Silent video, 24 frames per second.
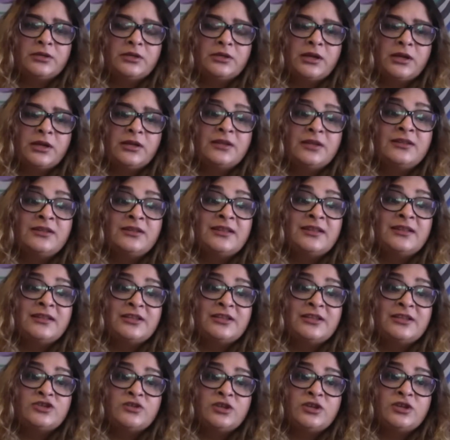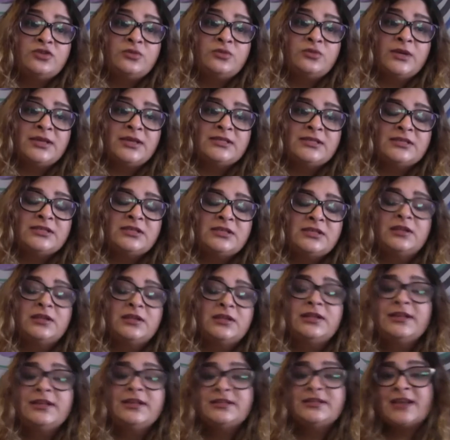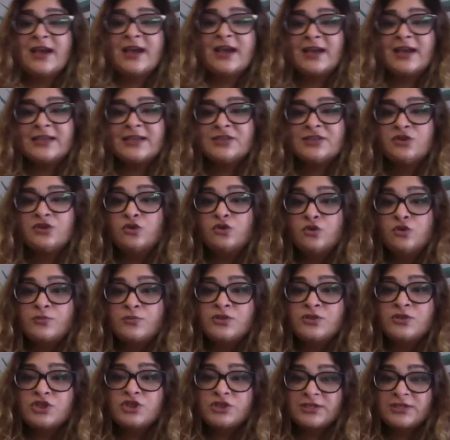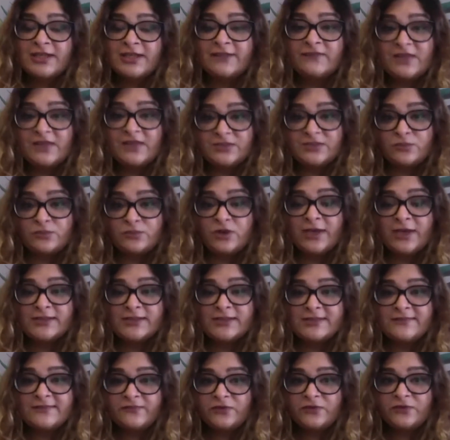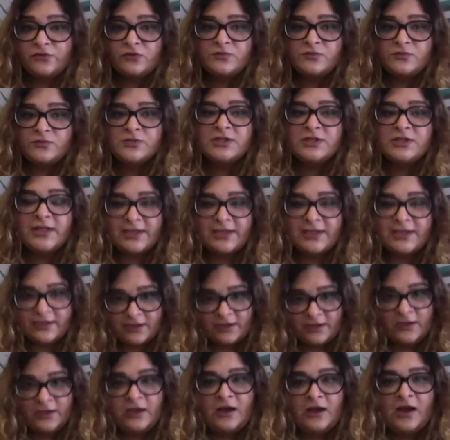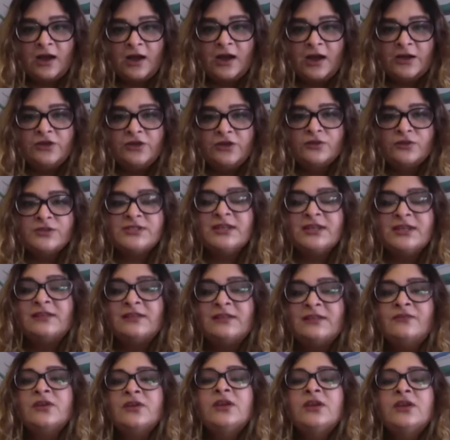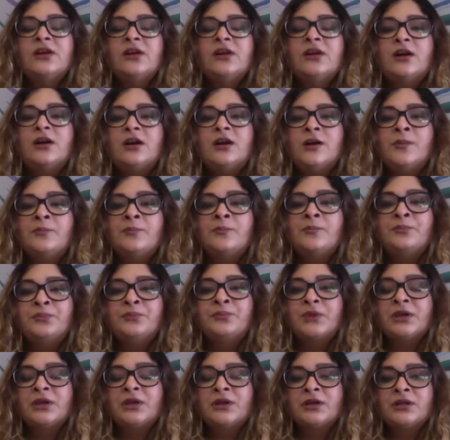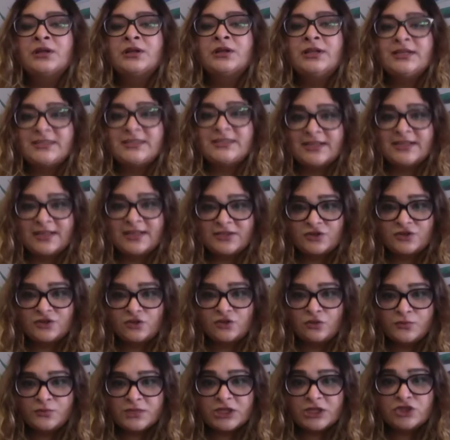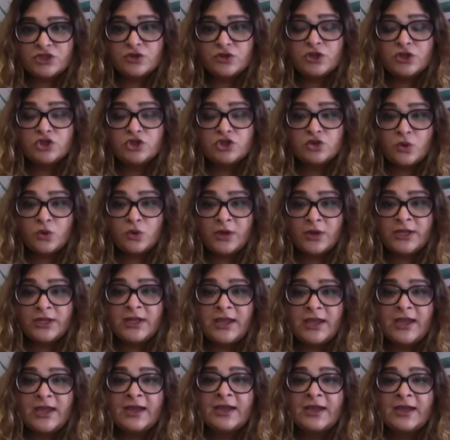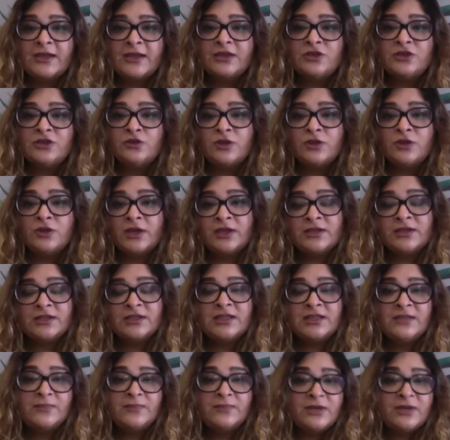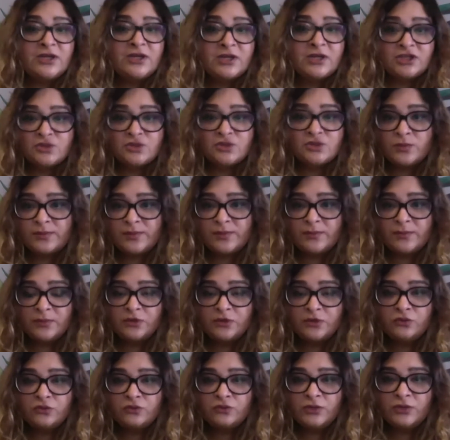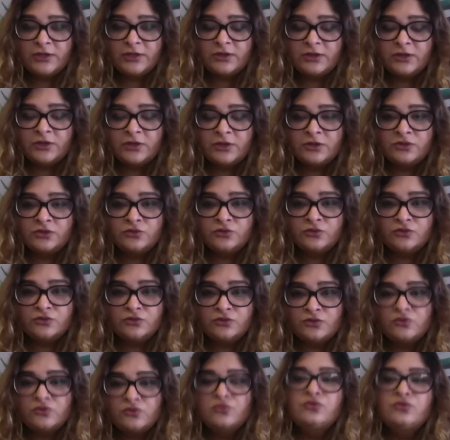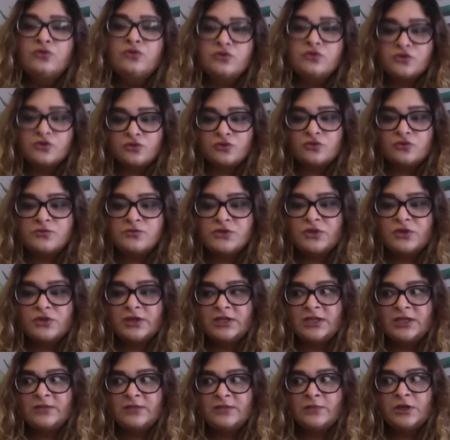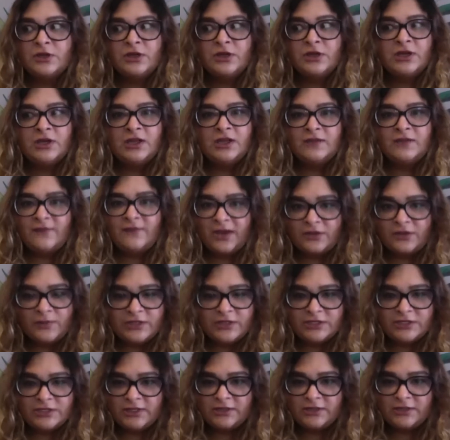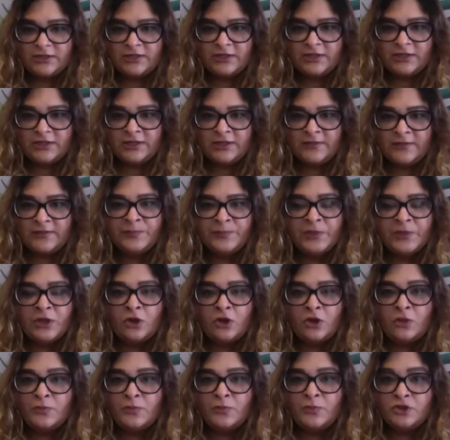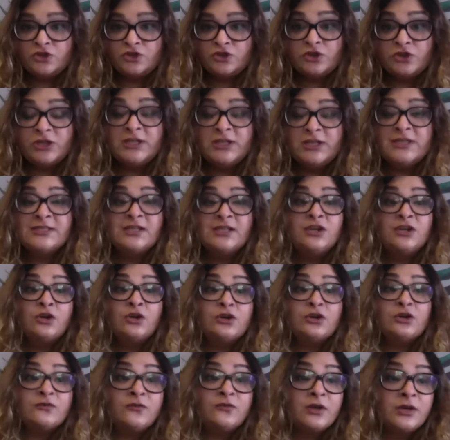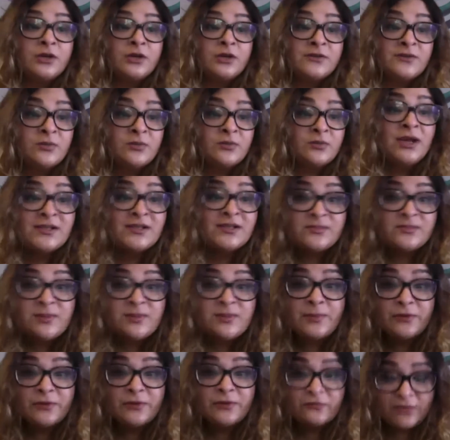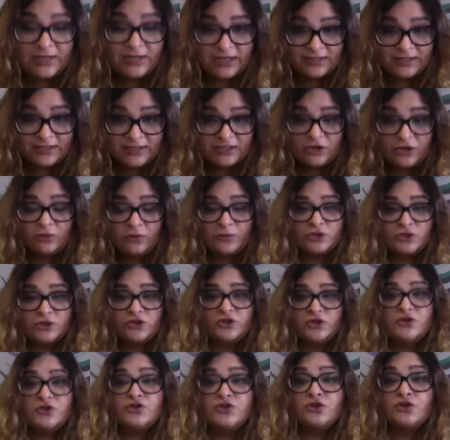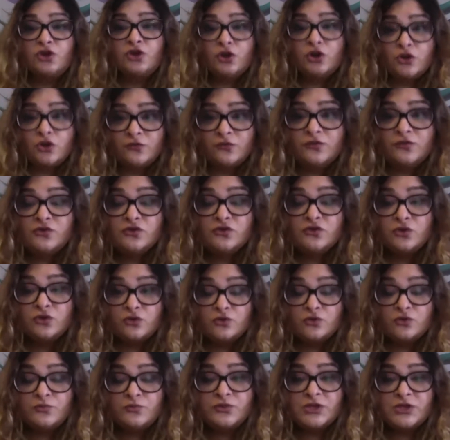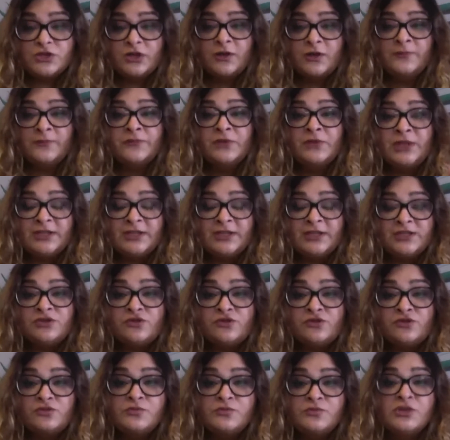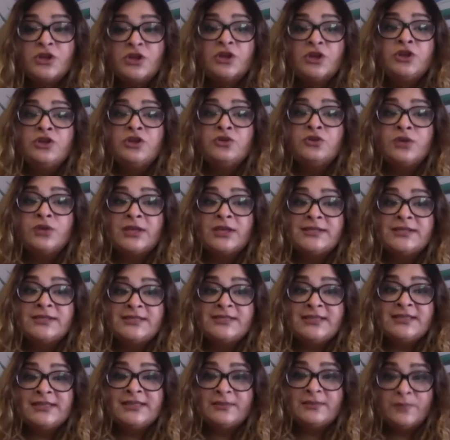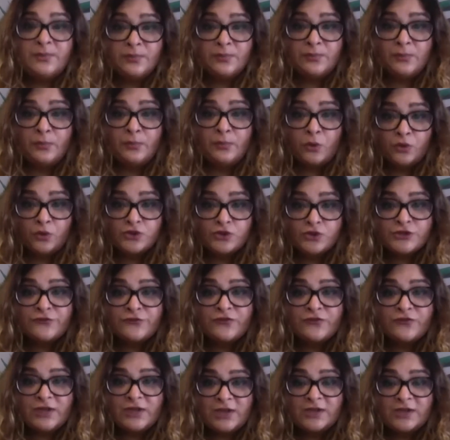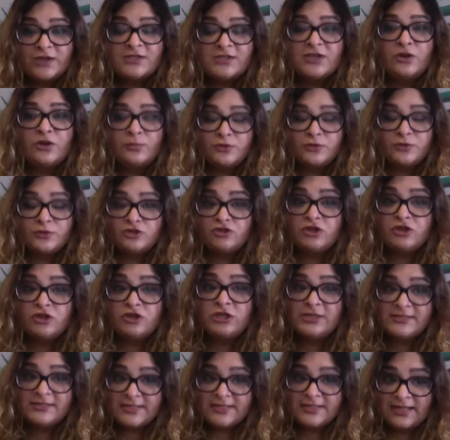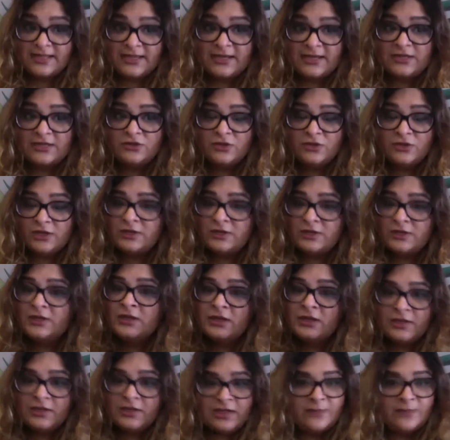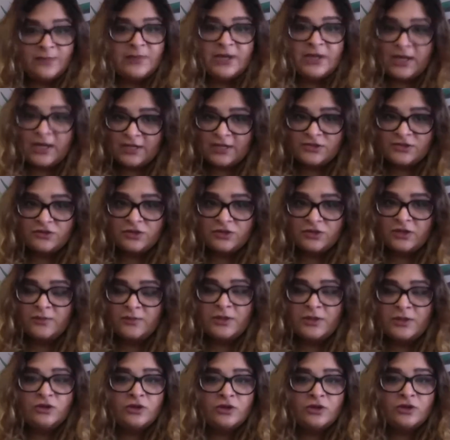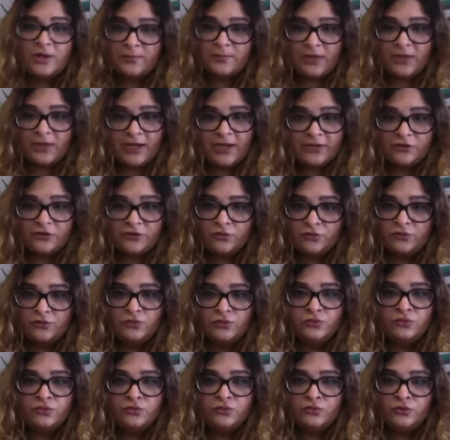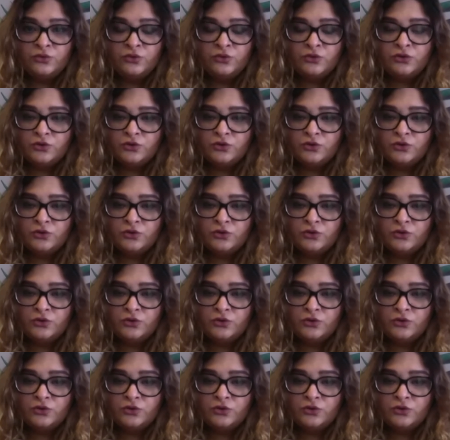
another thing that you can do is LinkedIn has groups, just like Facebook has different groups, like yourself. LinkedIn has groups that you can join, and you can keep in touch with people through those groups. You can keep evaluating the opportunities. A lot of someone asked me about freelancing opportunities. So a lot of those groups, LinkedIn groups, you can see that people post freelancing opportunities there, and you can capitalize on them, and you can apply through